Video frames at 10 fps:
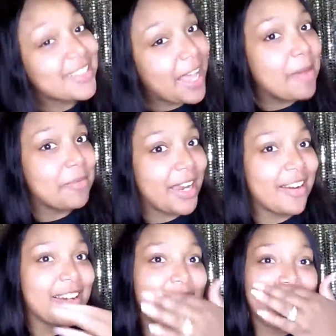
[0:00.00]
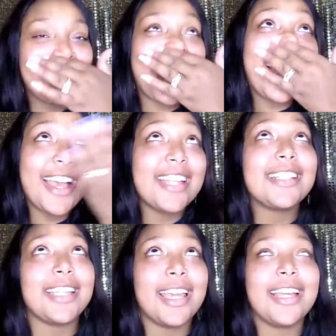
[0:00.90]
just got married, you
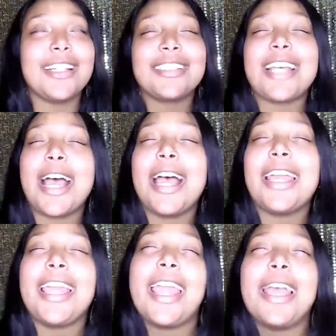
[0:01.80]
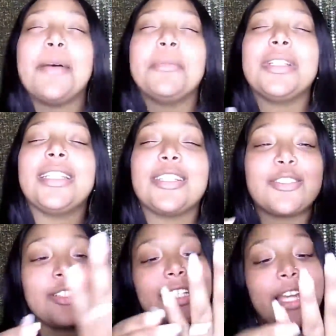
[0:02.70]
guys. Yes, I am
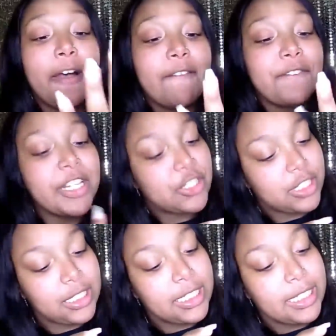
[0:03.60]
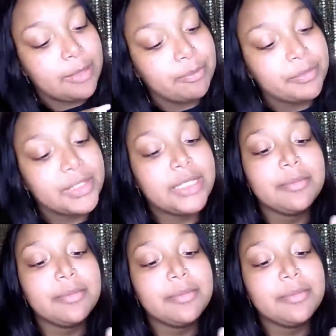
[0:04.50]
literally officially